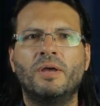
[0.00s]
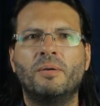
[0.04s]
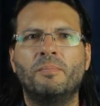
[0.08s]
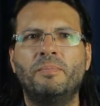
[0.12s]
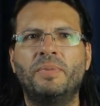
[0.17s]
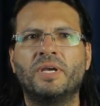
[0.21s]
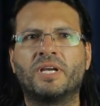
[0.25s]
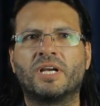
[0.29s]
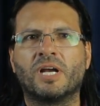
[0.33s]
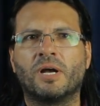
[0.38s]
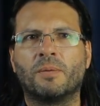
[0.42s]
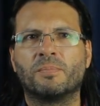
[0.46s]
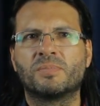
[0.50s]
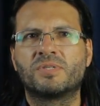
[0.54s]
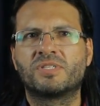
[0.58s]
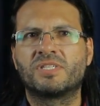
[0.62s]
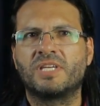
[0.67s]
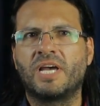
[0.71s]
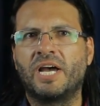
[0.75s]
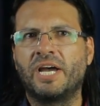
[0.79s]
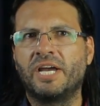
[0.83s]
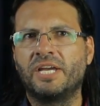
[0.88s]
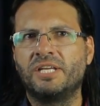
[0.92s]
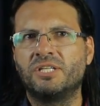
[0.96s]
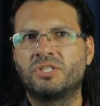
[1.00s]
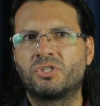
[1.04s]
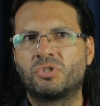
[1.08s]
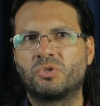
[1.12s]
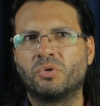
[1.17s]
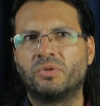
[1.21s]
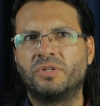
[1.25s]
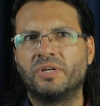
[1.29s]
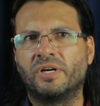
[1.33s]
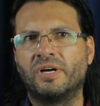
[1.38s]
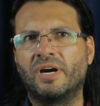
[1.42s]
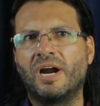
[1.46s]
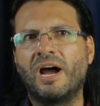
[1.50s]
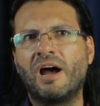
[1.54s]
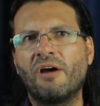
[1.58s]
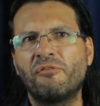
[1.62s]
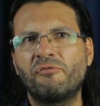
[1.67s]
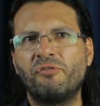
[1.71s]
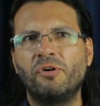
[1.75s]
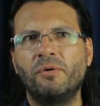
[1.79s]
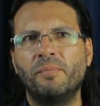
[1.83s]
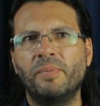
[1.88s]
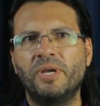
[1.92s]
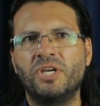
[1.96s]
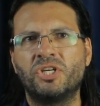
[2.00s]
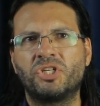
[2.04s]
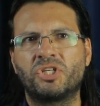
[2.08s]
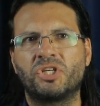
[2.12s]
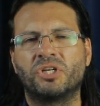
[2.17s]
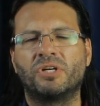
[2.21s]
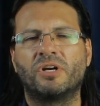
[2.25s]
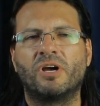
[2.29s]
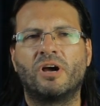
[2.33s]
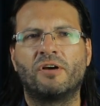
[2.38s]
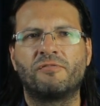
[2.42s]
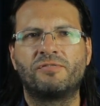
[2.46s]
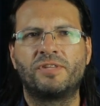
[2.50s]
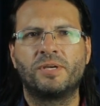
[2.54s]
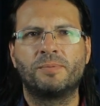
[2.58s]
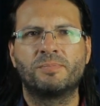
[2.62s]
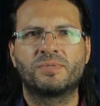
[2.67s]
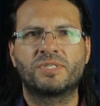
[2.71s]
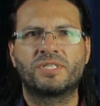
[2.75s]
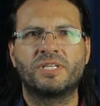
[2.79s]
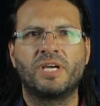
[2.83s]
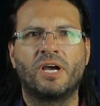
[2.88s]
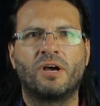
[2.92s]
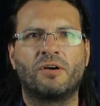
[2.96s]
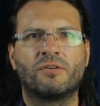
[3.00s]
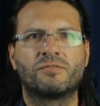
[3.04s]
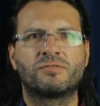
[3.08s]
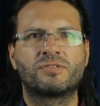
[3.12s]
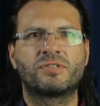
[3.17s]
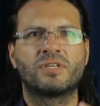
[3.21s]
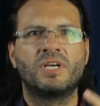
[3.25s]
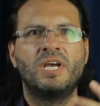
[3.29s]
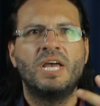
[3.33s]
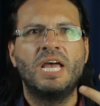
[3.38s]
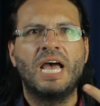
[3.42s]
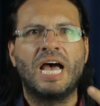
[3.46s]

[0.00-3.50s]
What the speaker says: become signs to their affirmation of themselves